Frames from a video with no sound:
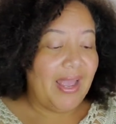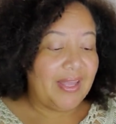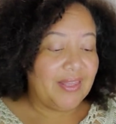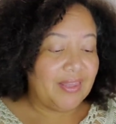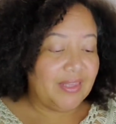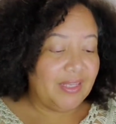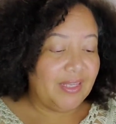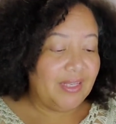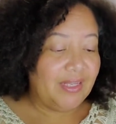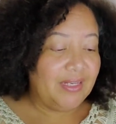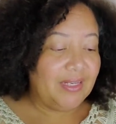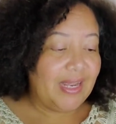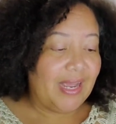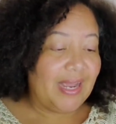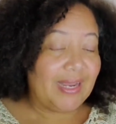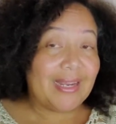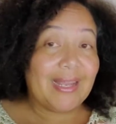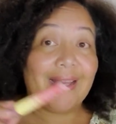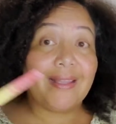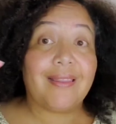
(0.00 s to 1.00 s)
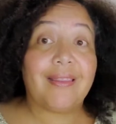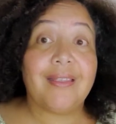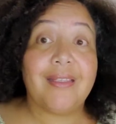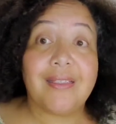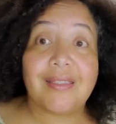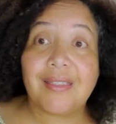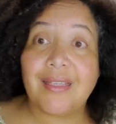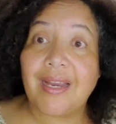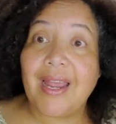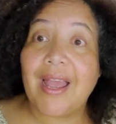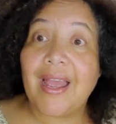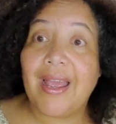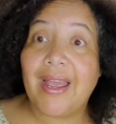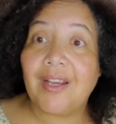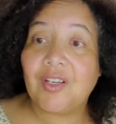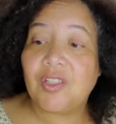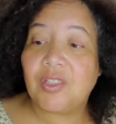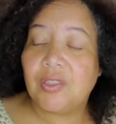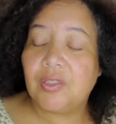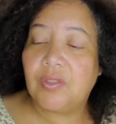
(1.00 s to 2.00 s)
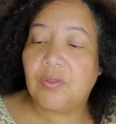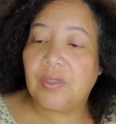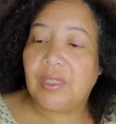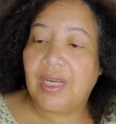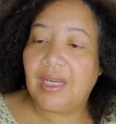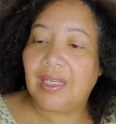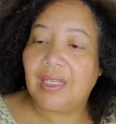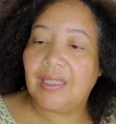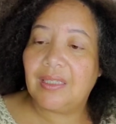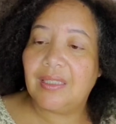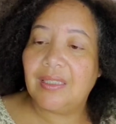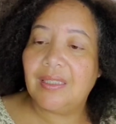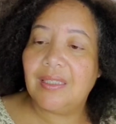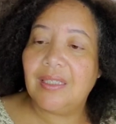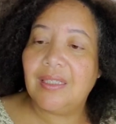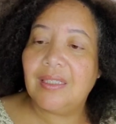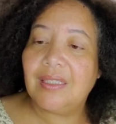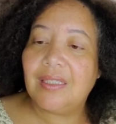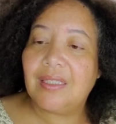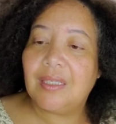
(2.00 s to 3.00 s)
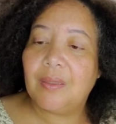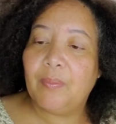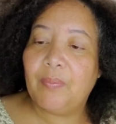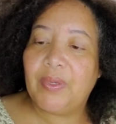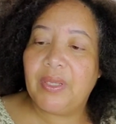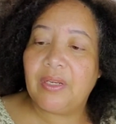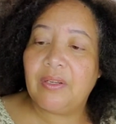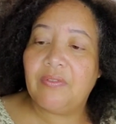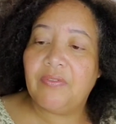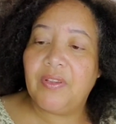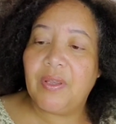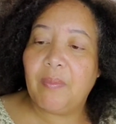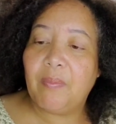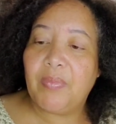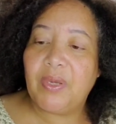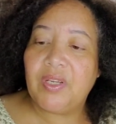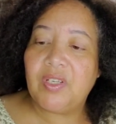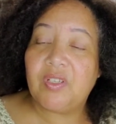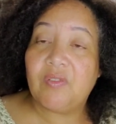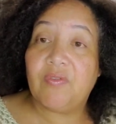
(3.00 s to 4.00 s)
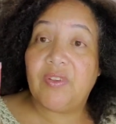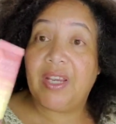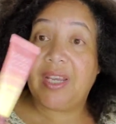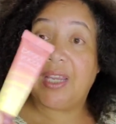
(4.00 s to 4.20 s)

And then I got this, and I actually do like it. This is the Benefit Beach